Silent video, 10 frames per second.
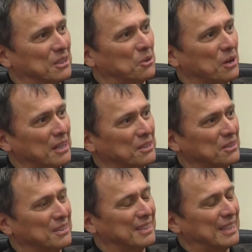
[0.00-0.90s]
the
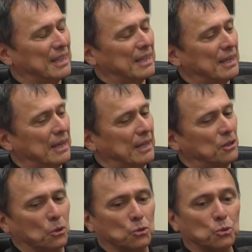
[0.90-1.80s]
horizon.
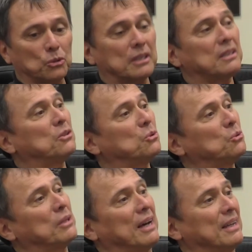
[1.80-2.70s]
And those who didn't
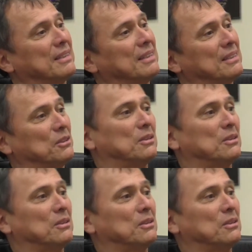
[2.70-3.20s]
do that